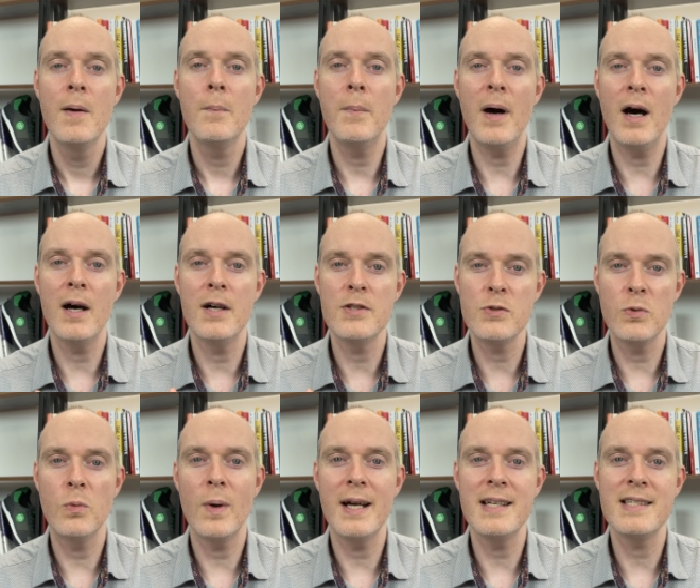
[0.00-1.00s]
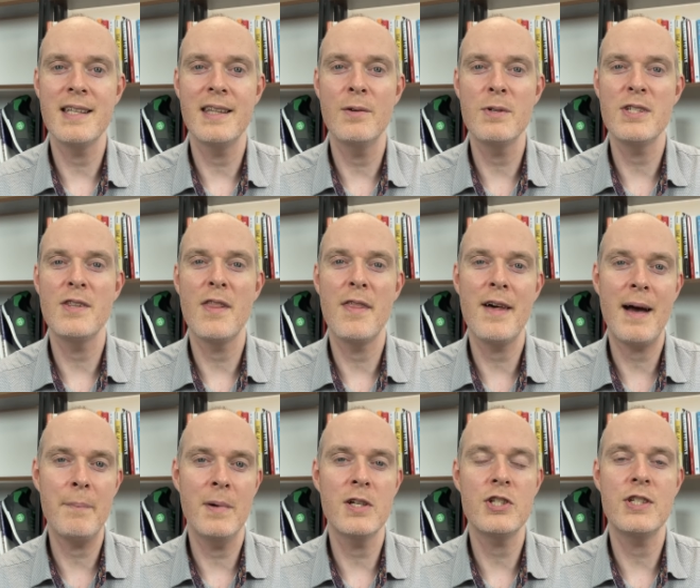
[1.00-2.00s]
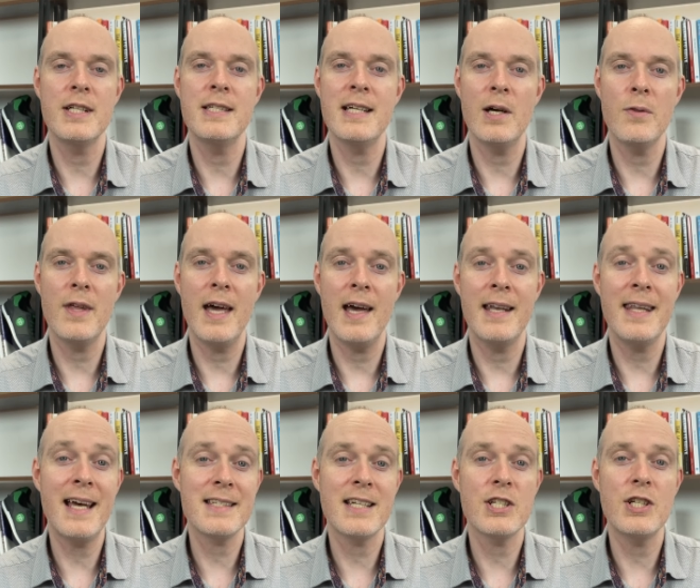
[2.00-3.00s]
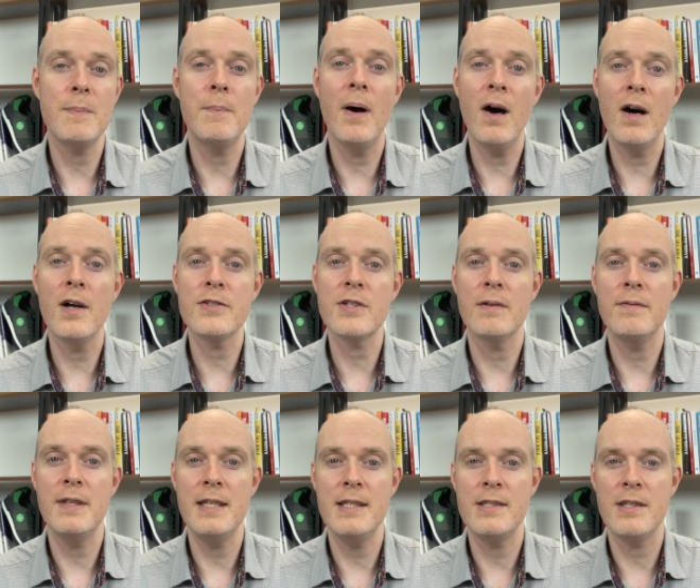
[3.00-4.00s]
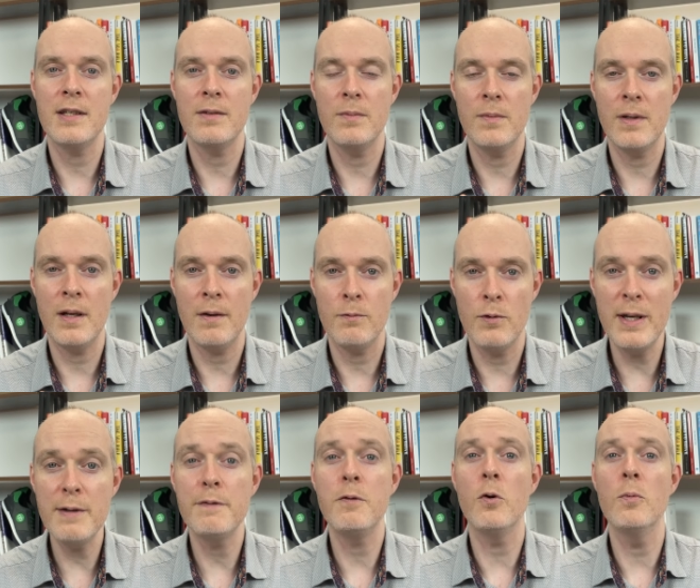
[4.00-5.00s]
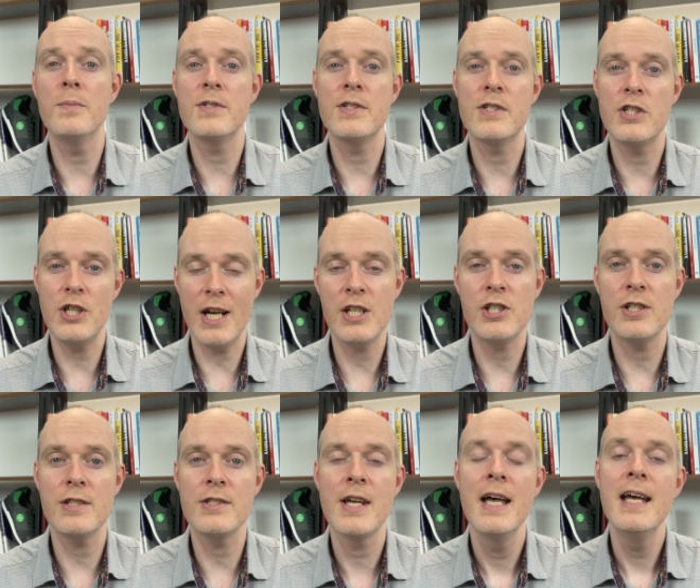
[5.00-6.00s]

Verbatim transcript: But as always, there isn't that much detail there. And that's actually part of these uh, reforms and suggestions